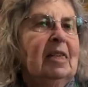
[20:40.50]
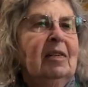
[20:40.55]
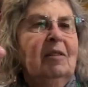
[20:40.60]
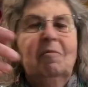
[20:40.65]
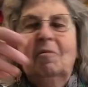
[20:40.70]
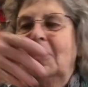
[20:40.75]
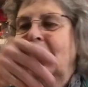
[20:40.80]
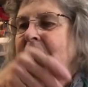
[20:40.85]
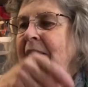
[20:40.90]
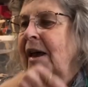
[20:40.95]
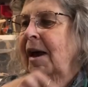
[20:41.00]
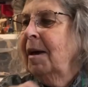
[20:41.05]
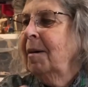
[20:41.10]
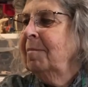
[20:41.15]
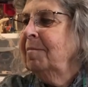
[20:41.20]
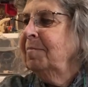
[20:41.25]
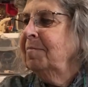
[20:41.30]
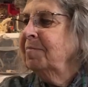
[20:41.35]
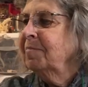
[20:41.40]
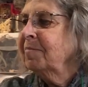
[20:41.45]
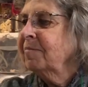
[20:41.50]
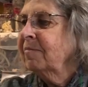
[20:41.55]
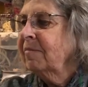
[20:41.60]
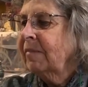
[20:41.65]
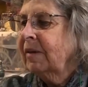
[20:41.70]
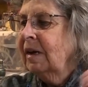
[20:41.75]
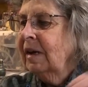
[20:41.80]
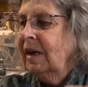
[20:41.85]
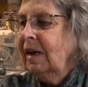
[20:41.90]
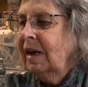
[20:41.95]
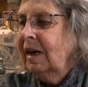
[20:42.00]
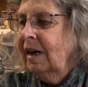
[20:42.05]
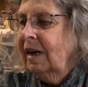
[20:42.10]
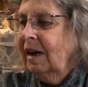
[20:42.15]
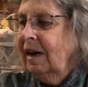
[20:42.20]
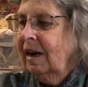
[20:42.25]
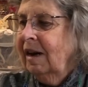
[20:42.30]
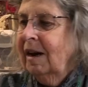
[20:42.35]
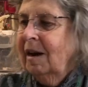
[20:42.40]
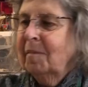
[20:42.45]
with them.
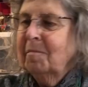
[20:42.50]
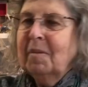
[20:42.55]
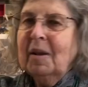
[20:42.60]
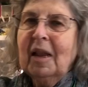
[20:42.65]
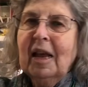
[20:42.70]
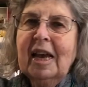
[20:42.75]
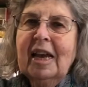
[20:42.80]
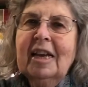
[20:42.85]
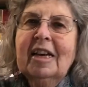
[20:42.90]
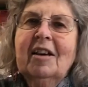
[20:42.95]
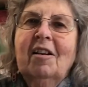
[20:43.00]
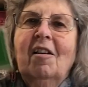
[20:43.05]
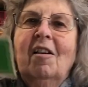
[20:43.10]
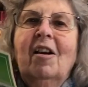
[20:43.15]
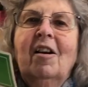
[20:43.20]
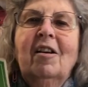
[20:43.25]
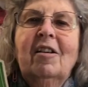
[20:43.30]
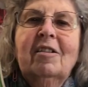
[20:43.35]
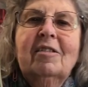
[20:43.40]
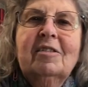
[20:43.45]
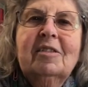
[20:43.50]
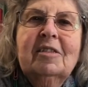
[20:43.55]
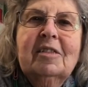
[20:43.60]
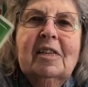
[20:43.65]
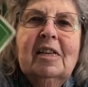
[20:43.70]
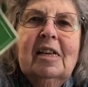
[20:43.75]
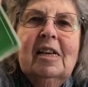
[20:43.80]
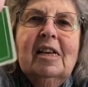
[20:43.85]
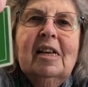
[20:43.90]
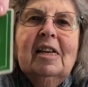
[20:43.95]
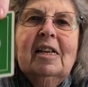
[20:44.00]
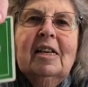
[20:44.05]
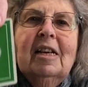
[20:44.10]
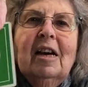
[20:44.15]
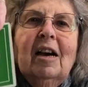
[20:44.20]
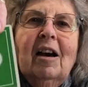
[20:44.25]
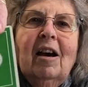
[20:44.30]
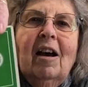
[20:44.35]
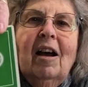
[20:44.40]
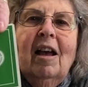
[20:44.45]
Playing cards
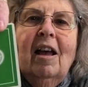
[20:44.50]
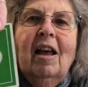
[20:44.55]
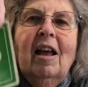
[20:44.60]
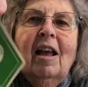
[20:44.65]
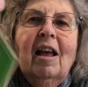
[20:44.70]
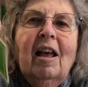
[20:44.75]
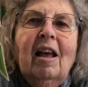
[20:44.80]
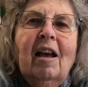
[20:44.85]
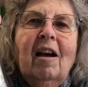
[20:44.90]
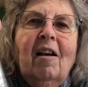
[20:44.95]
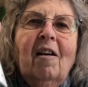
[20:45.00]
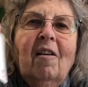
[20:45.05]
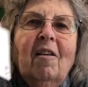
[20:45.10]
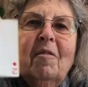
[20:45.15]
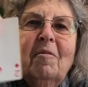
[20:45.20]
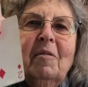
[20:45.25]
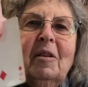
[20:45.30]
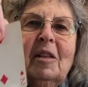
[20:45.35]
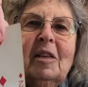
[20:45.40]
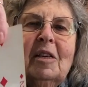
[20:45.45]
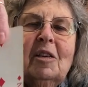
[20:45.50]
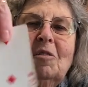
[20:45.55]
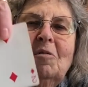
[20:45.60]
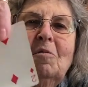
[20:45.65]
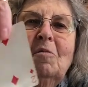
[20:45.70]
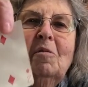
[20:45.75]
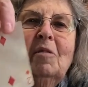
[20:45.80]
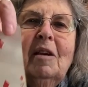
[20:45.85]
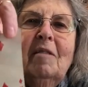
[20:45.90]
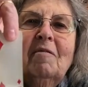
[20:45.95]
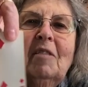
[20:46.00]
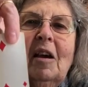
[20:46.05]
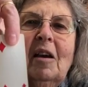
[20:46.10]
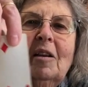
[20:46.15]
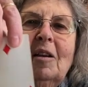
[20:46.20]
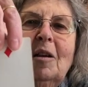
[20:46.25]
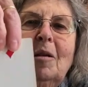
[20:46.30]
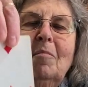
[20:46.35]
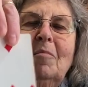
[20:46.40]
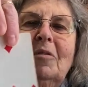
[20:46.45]
are really cool. They've
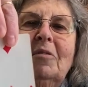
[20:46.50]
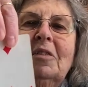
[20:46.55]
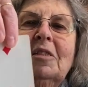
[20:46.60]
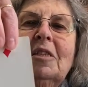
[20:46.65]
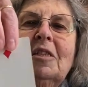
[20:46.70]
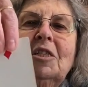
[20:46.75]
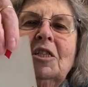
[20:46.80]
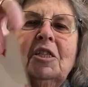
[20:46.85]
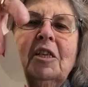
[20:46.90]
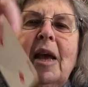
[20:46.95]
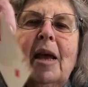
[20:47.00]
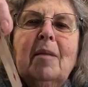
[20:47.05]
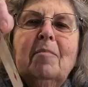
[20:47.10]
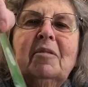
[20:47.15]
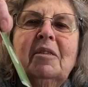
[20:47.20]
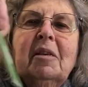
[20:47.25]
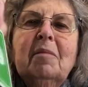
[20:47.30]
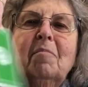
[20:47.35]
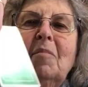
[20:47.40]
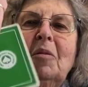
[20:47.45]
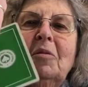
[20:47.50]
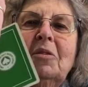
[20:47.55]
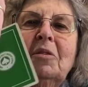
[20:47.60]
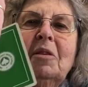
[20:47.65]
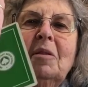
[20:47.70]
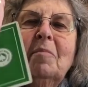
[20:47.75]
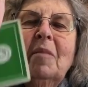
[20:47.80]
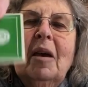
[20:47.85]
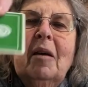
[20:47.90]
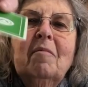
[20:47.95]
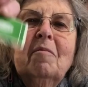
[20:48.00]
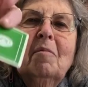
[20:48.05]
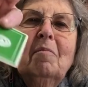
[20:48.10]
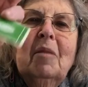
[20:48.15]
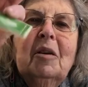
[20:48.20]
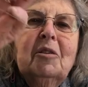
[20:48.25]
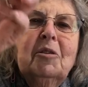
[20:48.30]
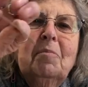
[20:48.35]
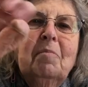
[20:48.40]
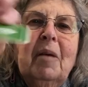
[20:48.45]
got numbers and shapes, and most of them have a
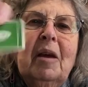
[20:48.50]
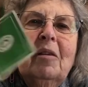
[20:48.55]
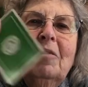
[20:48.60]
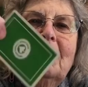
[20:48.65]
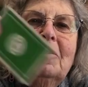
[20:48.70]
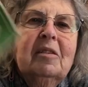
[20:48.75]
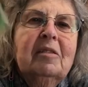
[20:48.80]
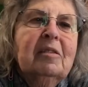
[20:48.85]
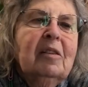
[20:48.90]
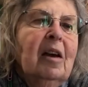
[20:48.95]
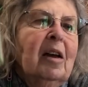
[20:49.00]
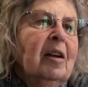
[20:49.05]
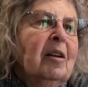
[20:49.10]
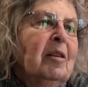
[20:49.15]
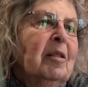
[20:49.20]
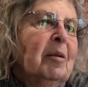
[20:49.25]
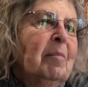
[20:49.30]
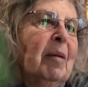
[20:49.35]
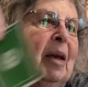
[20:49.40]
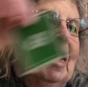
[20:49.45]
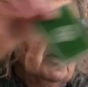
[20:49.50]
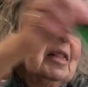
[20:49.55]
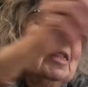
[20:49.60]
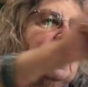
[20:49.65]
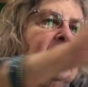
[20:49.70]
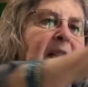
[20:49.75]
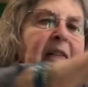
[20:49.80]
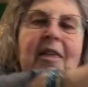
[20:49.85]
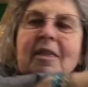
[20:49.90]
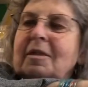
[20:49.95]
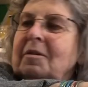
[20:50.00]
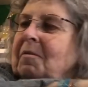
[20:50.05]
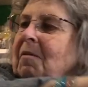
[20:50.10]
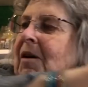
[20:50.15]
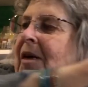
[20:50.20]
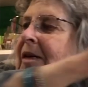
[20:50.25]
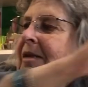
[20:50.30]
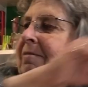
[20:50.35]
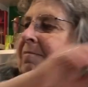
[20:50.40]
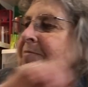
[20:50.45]
much better design on the back than this
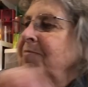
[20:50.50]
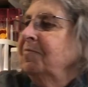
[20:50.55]
one.